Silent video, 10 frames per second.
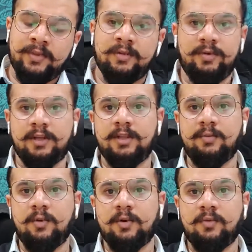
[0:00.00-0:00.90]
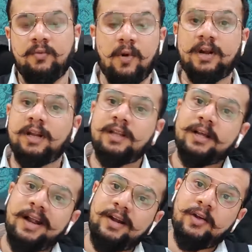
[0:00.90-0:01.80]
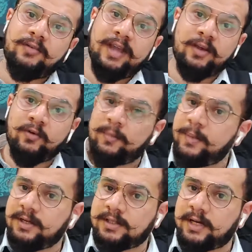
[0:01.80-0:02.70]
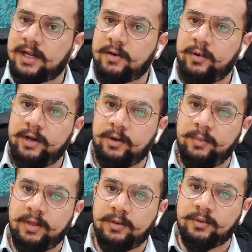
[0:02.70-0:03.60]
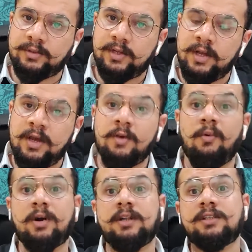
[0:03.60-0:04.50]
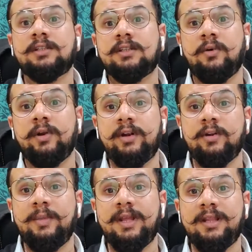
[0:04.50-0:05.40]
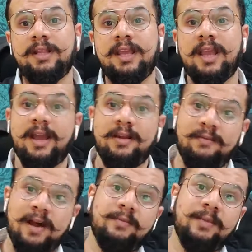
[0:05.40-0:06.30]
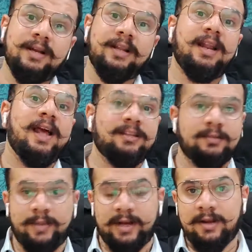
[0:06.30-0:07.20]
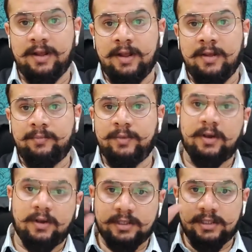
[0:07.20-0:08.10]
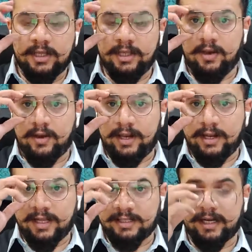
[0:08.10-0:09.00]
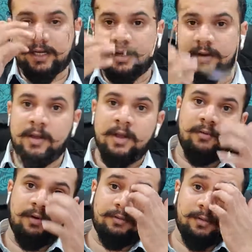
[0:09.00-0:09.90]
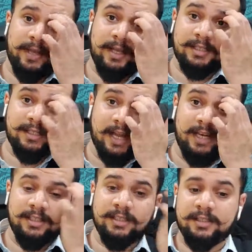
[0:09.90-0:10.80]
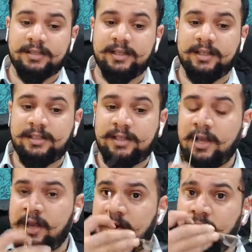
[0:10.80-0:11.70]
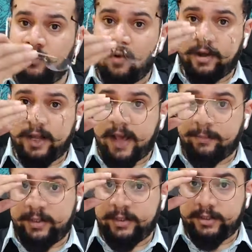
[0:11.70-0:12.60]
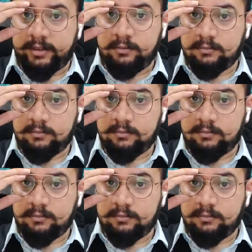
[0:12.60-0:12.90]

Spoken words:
Furthermore, what are the kind of equipments that are going to be used? What is going to be the environmental aspect? Because in the oil and gas sector, one of the biggest challenges is what happens